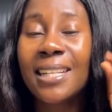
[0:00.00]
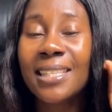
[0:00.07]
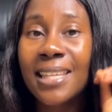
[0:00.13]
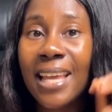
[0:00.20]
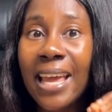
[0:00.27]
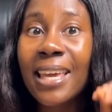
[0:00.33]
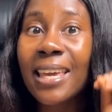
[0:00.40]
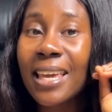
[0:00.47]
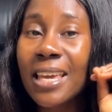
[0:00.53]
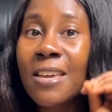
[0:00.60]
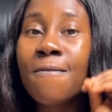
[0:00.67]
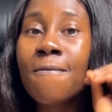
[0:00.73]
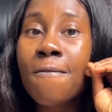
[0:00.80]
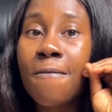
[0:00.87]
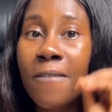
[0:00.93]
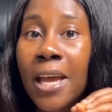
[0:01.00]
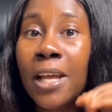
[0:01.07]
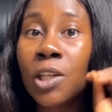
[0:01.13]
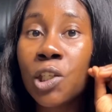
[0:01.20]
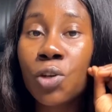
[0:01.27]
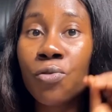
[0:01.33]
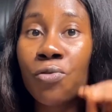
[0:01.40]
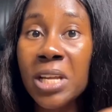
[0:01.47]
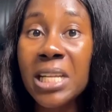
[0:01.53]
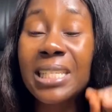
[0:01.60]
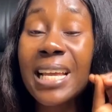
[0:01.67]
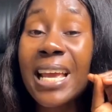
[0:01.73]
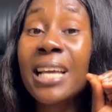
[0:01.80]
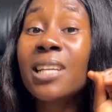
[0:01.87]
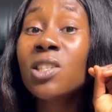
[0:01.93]
Take inventory,
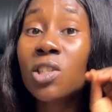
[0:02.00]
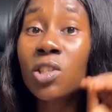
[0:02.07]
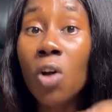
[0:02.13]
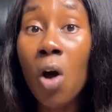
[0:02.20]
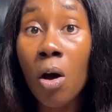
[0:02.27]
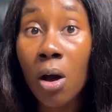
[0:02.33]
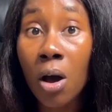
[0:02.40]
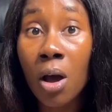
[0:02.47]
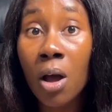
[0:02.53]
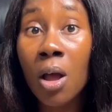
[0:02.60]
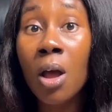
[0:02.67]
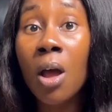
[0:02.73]
take stock.